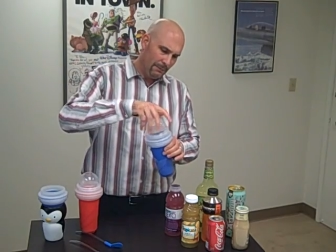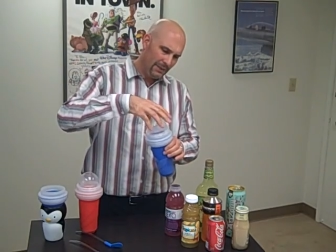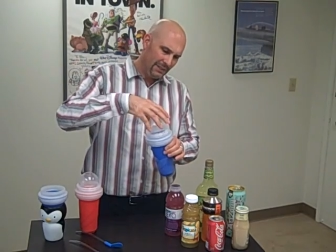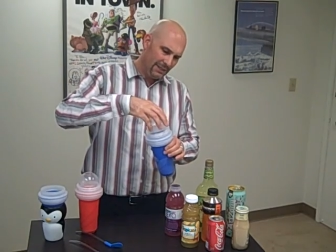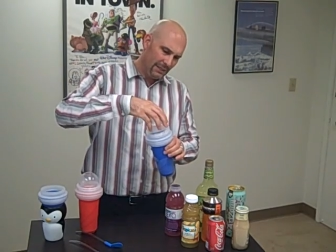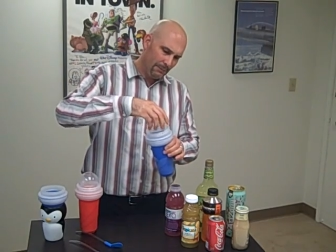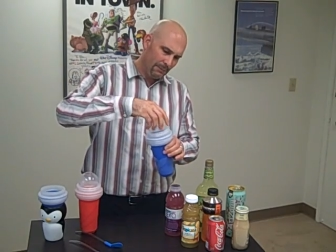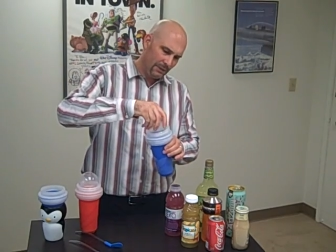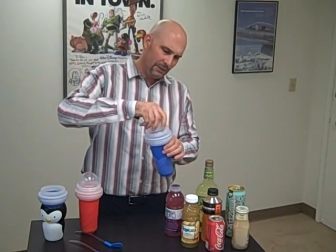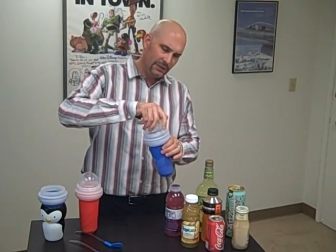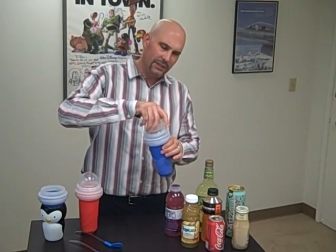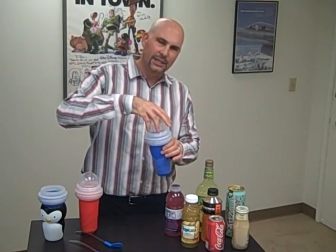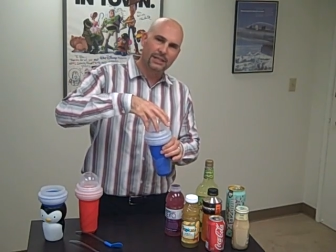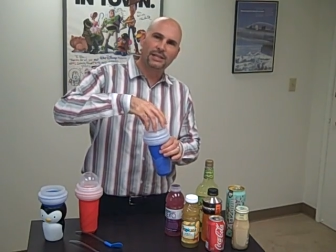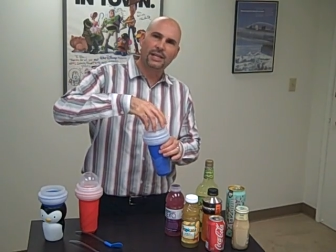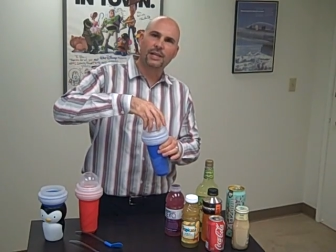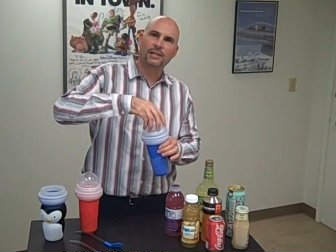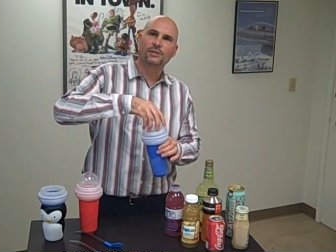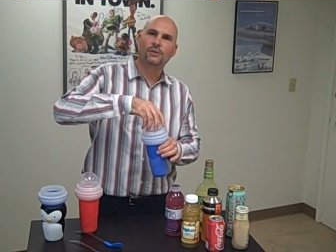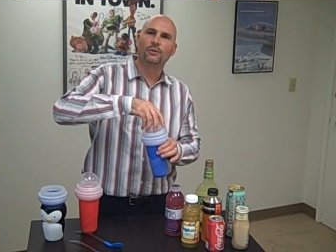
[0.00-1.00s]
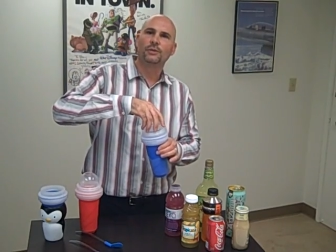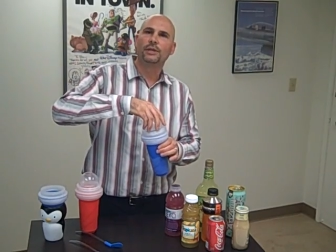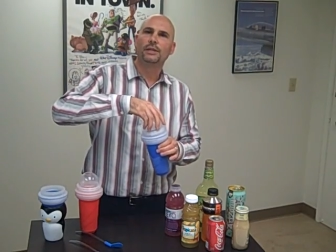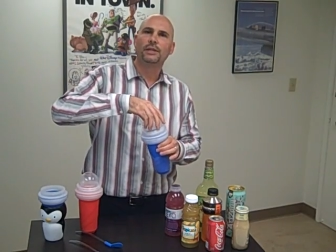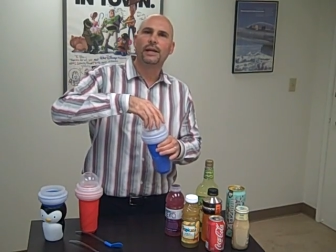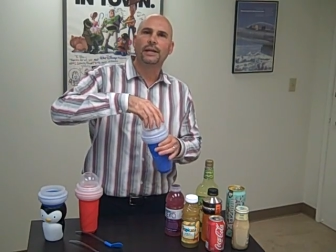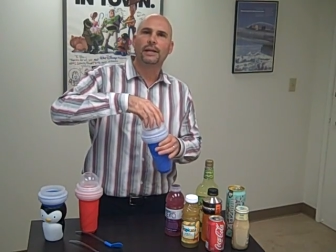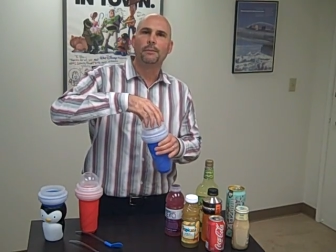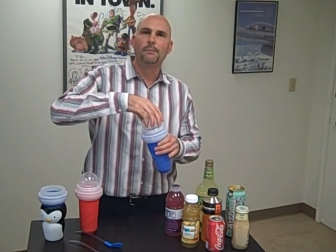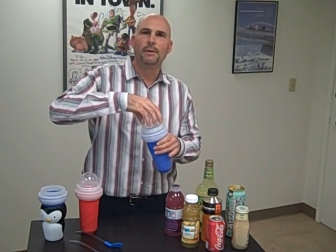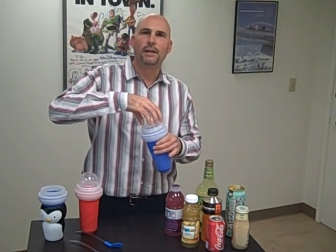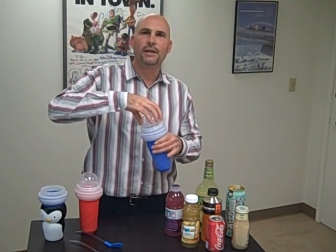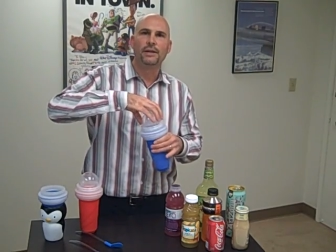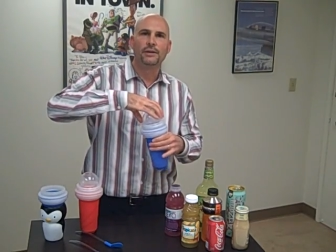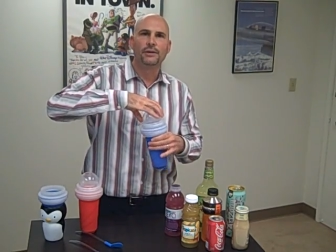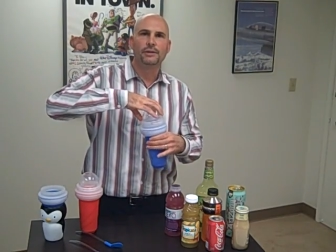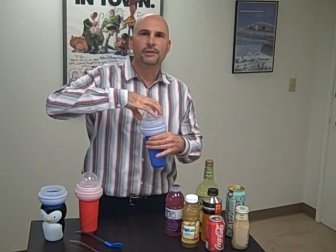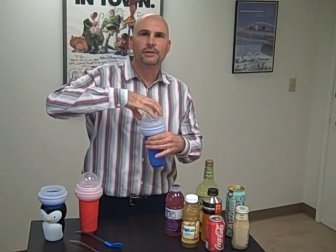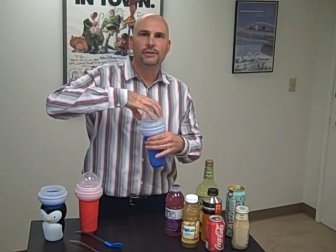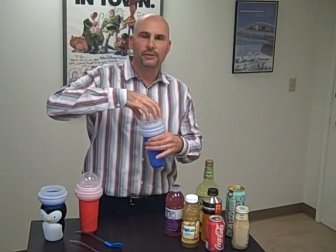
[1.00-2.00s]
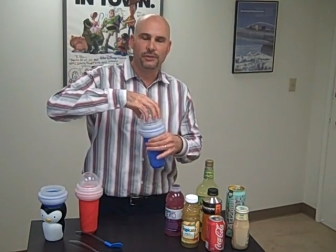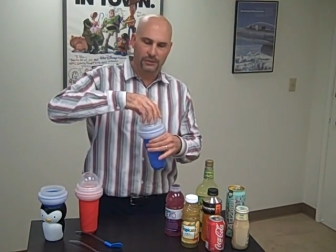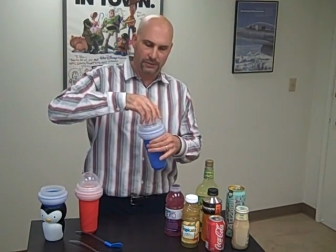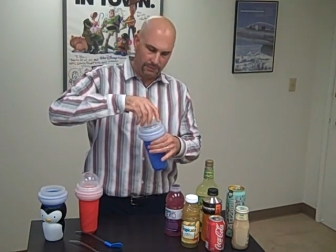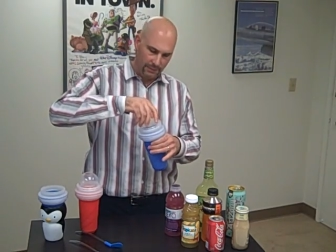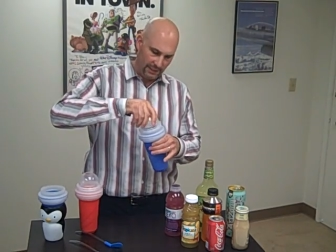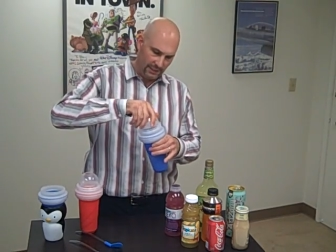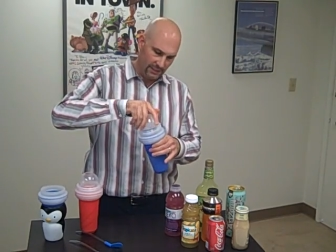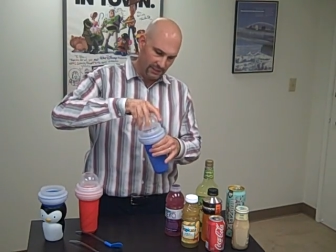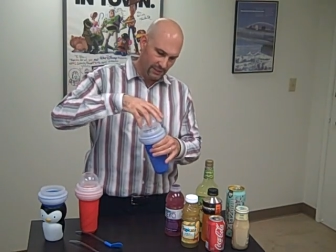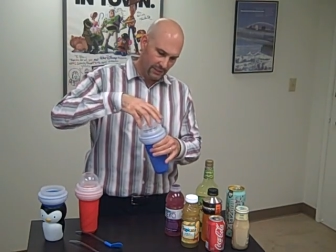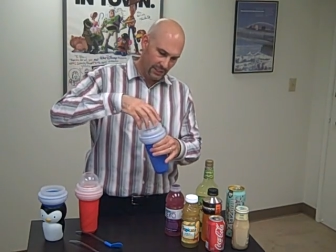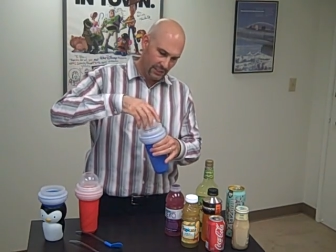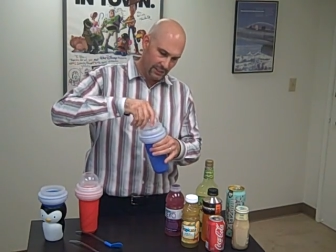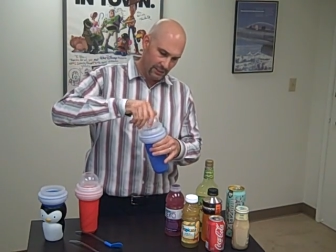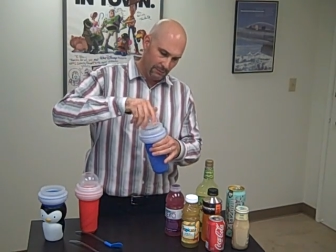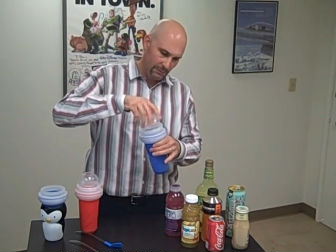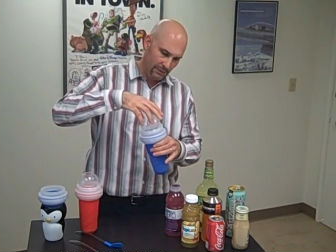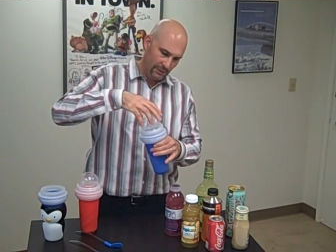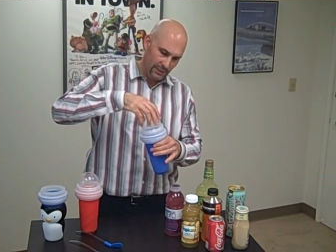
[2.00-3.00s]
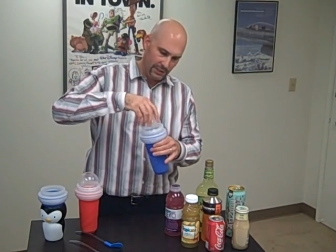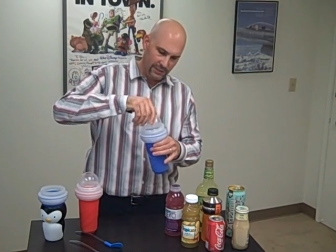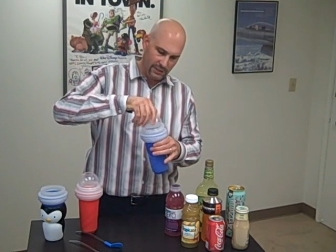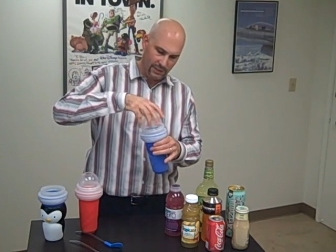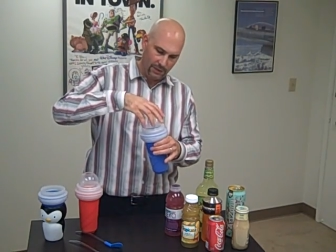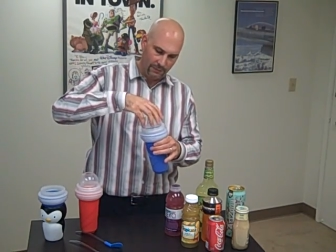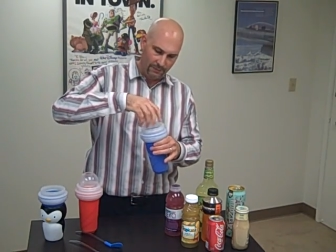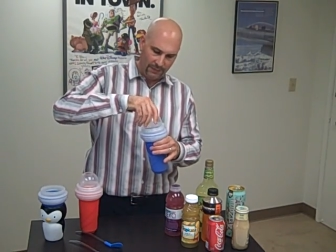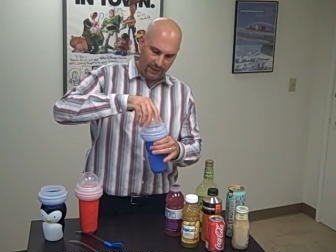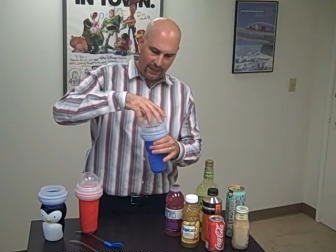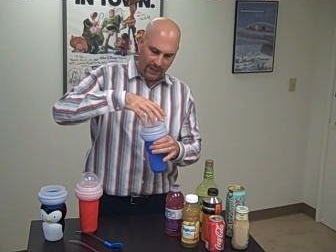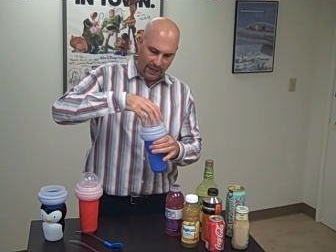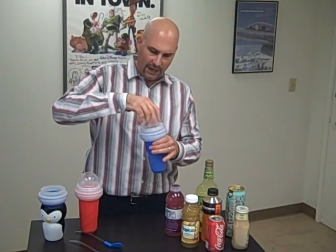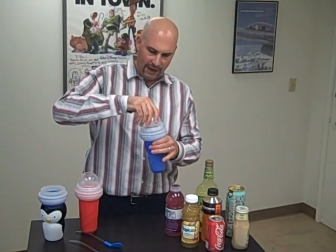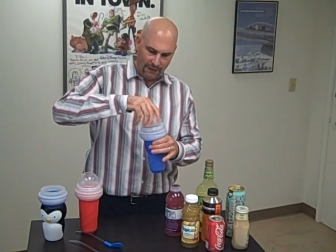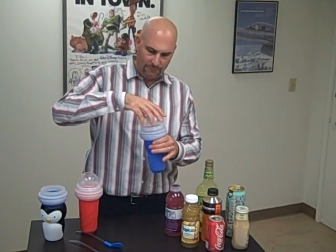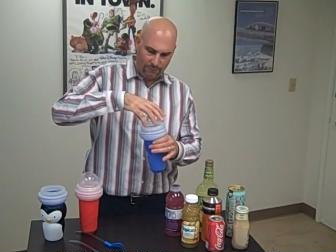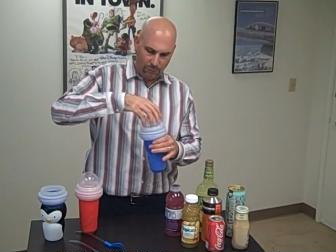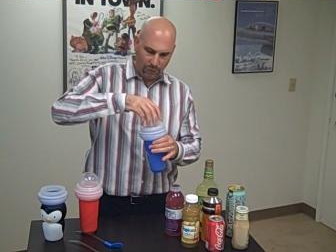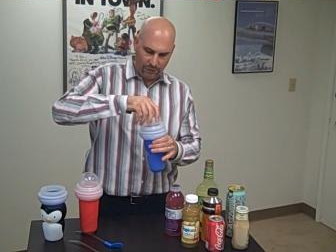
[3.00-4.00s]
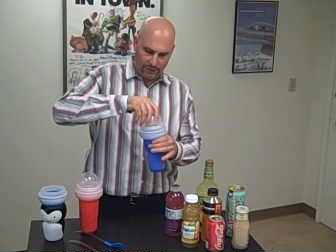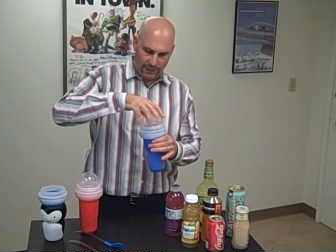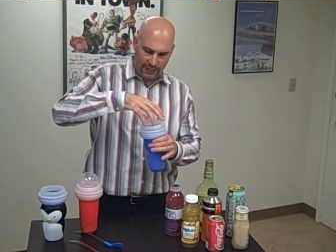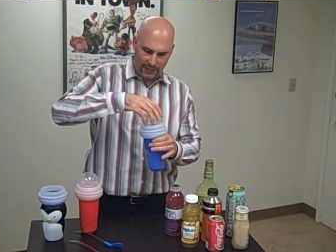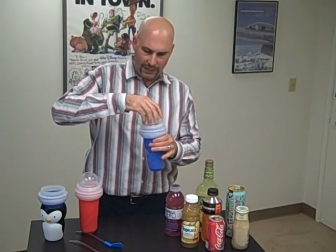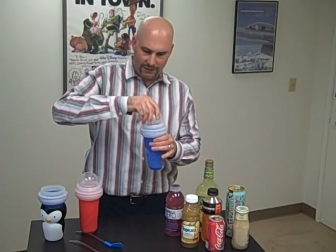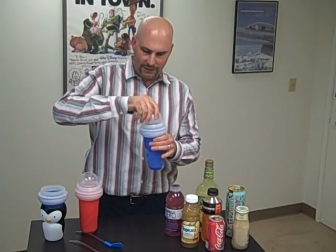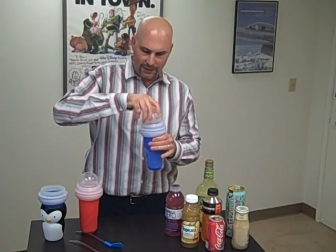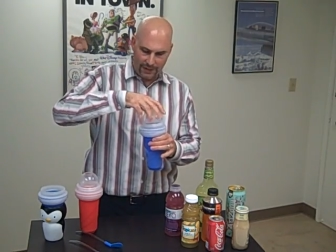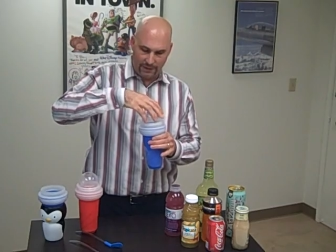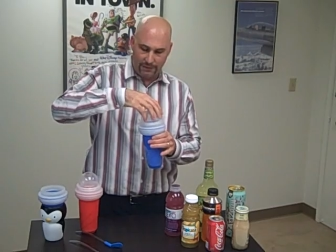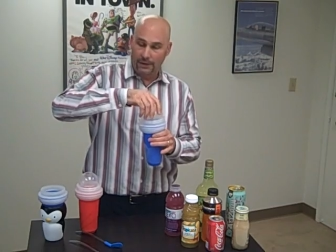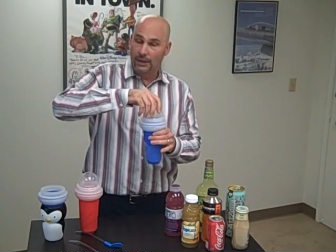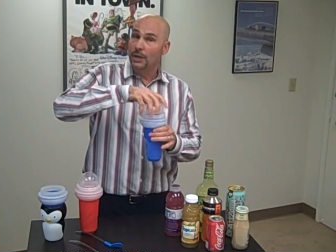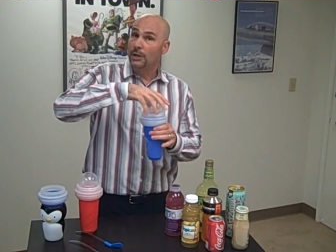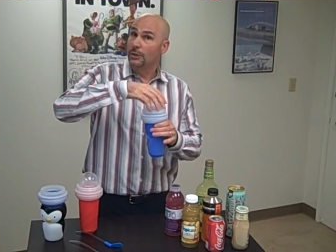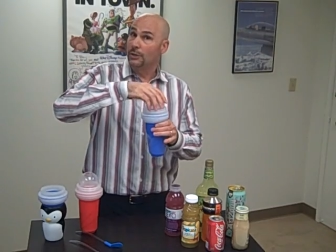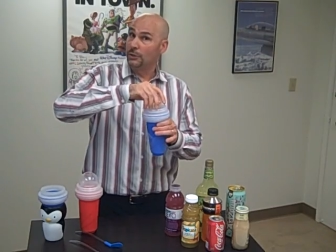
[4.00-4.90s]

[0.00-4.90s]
But typically it takes only like a minute or two to make a slushie with this. So I poured that in there.